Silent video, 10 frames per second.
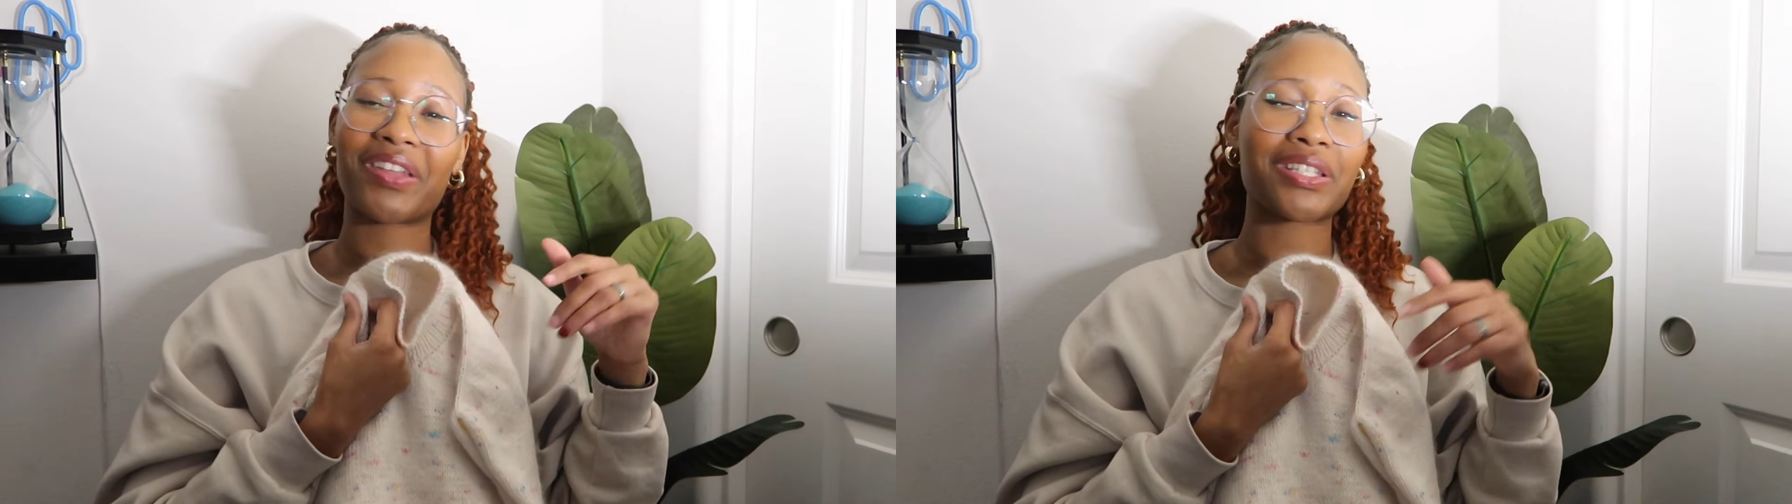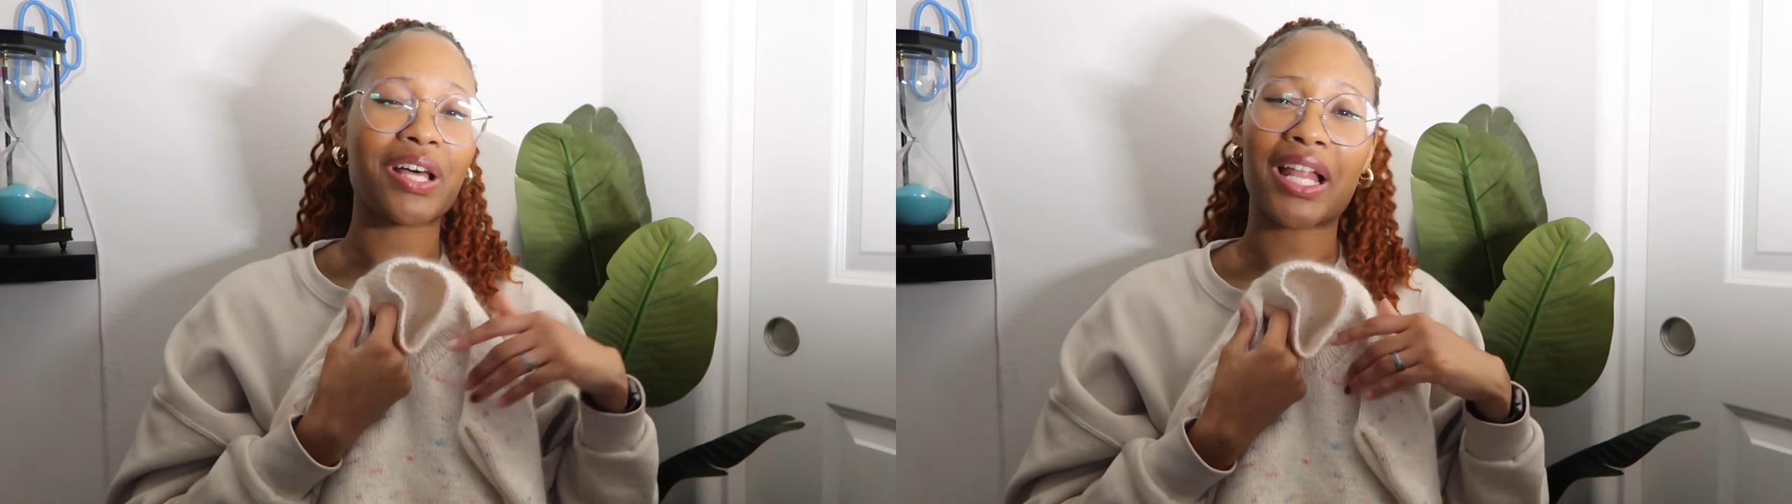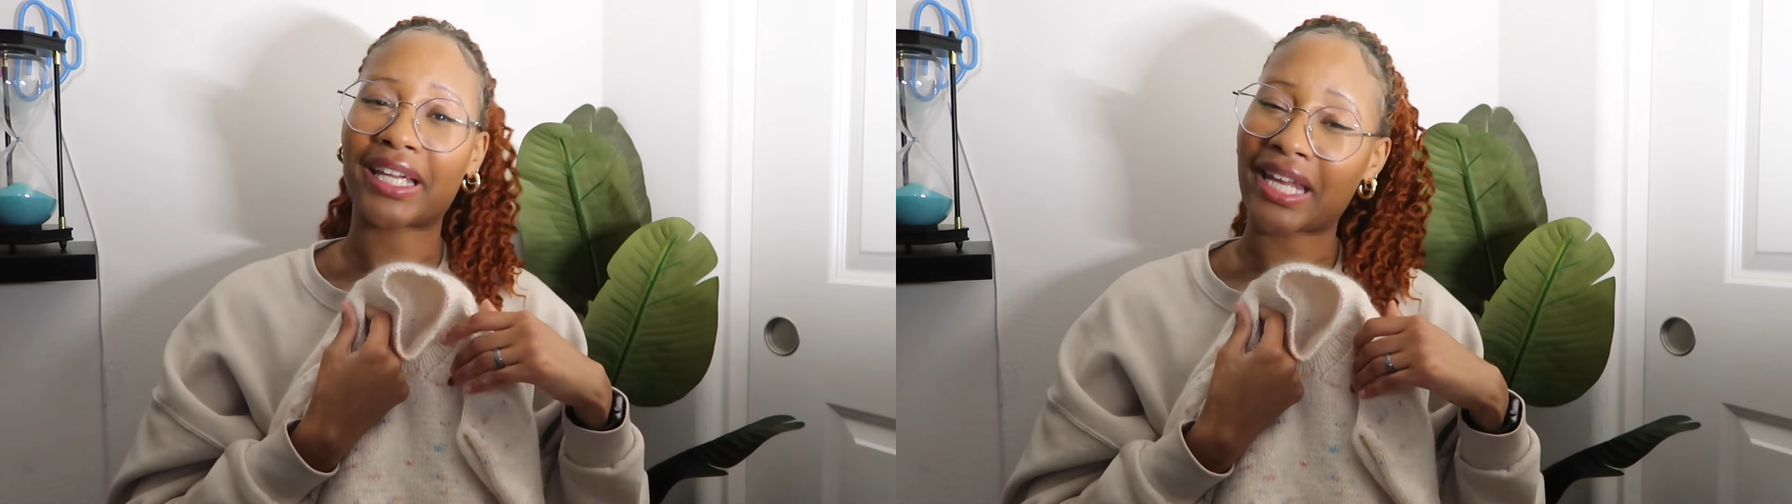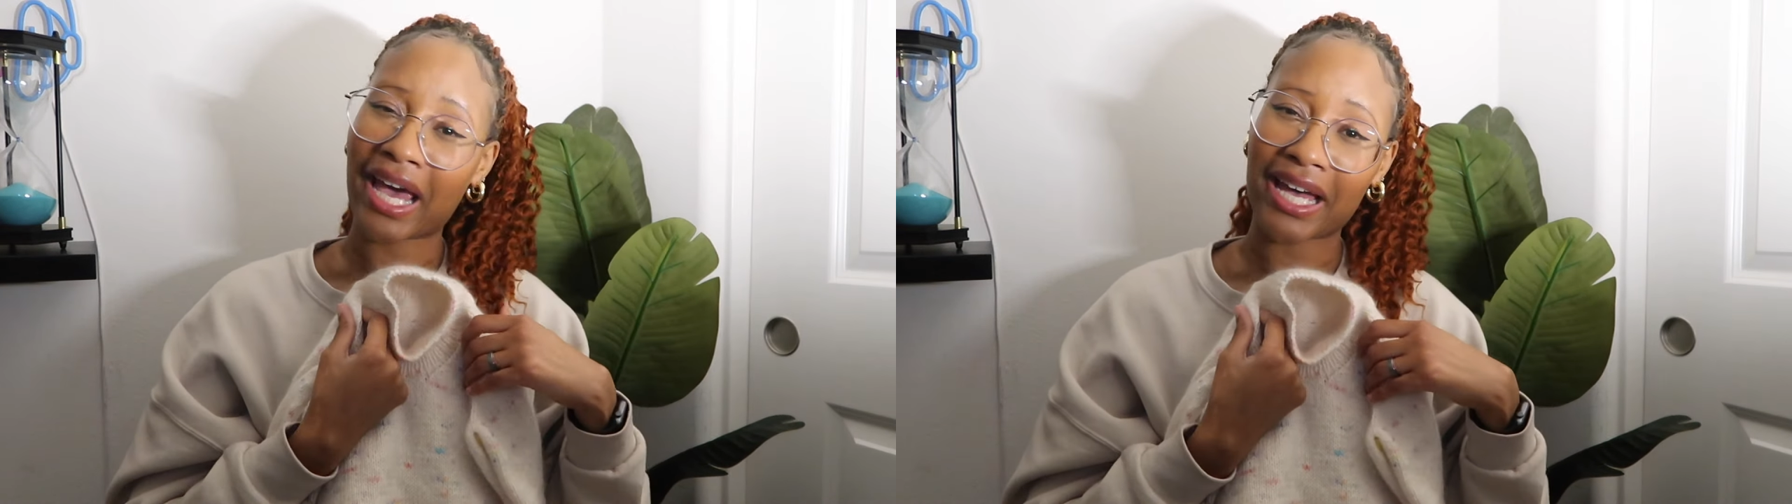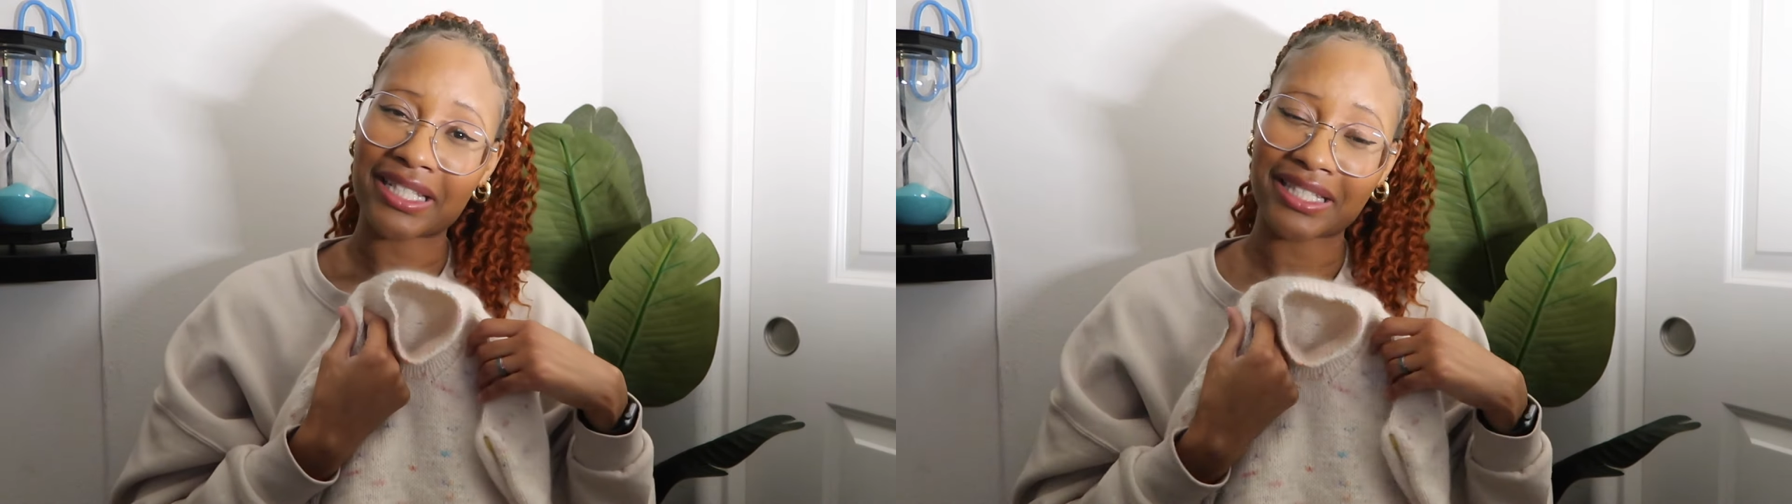that's all
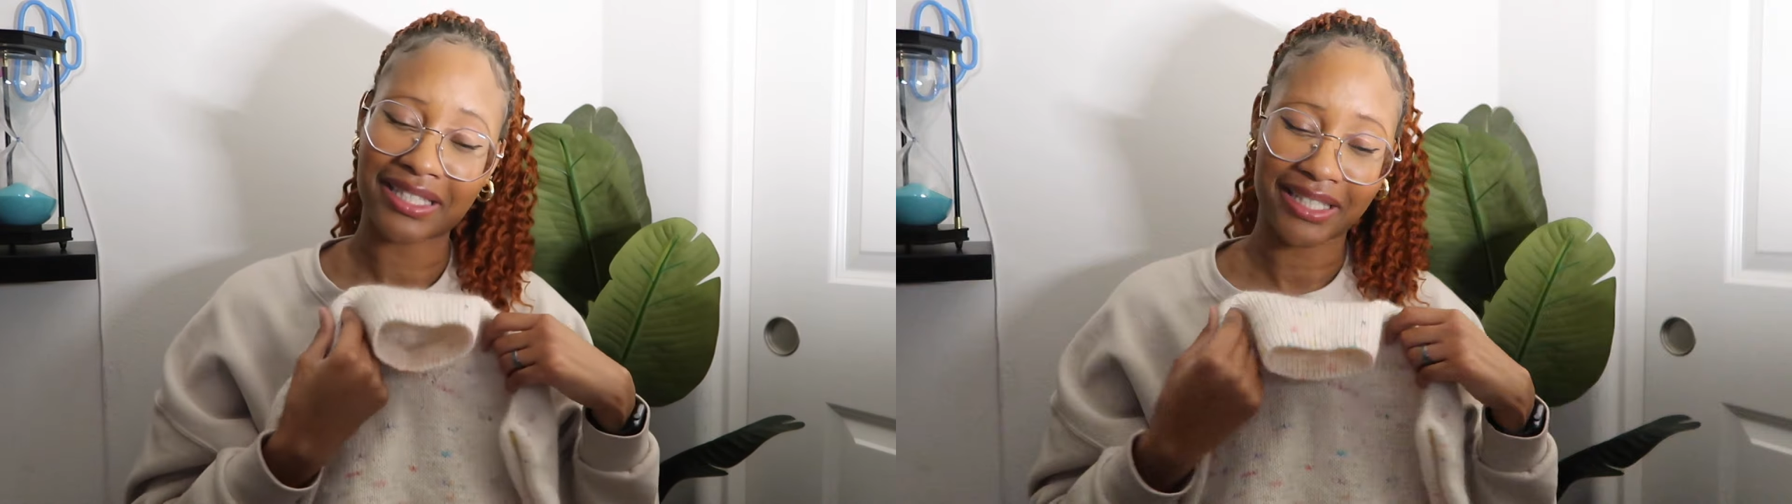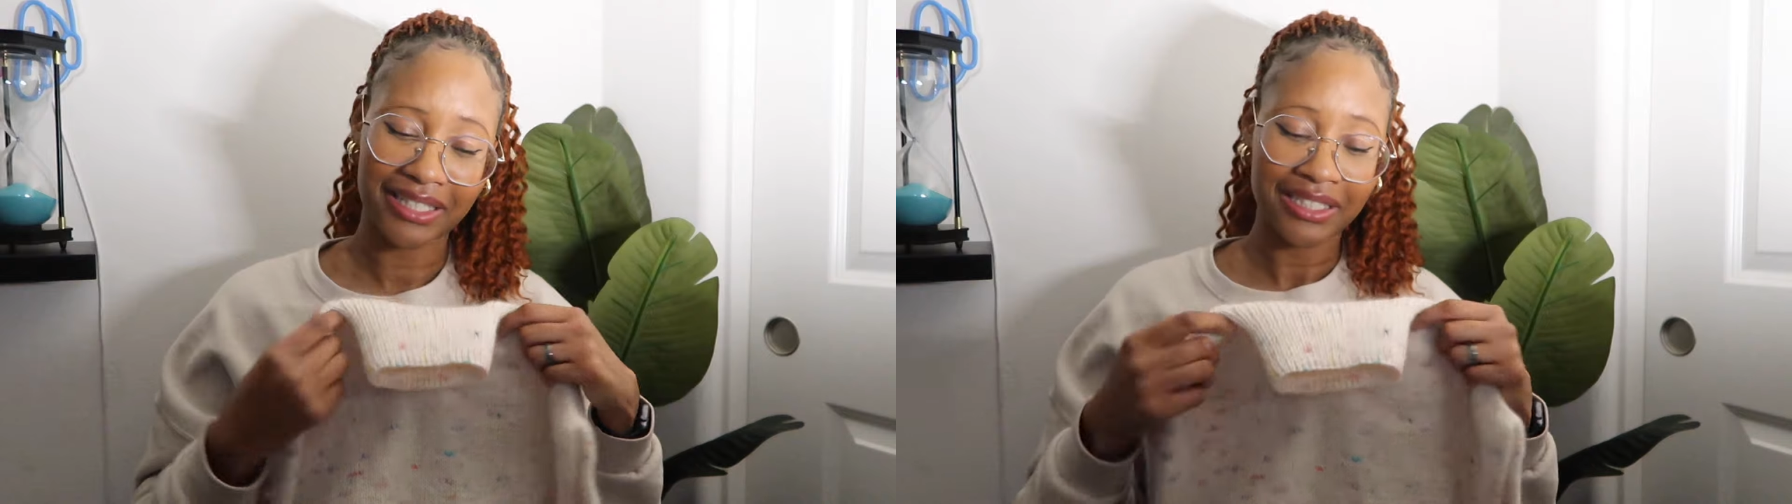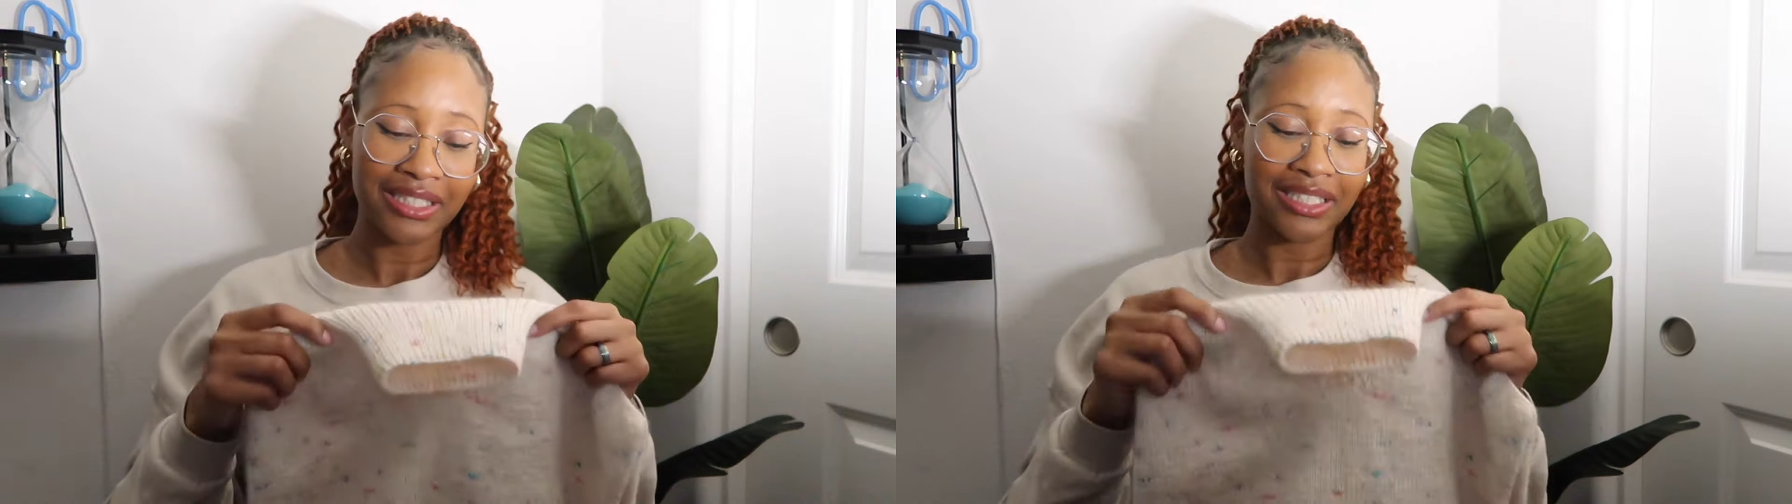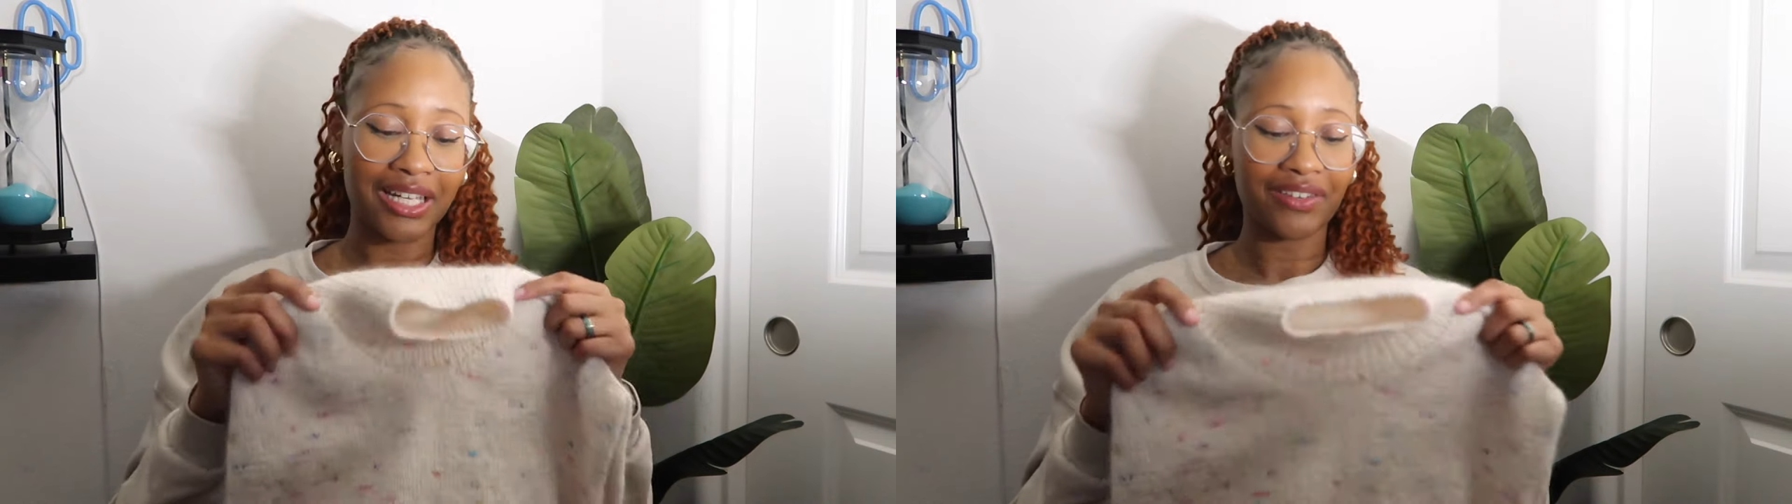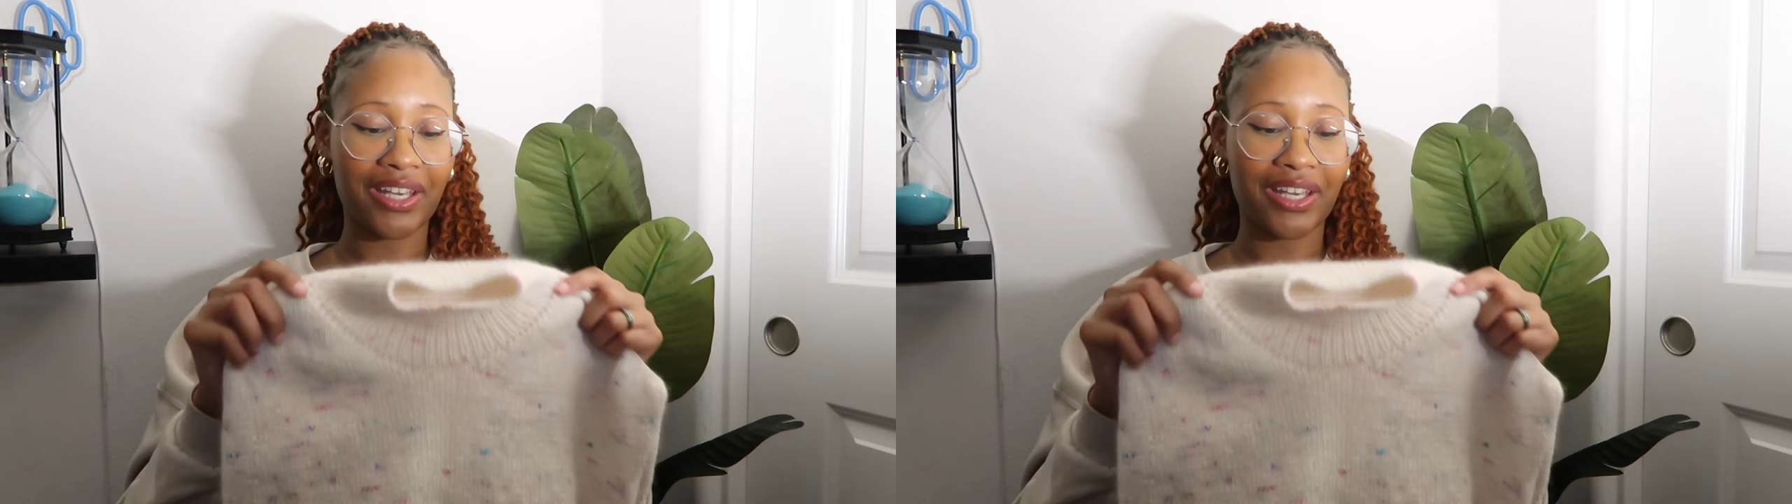I can ask.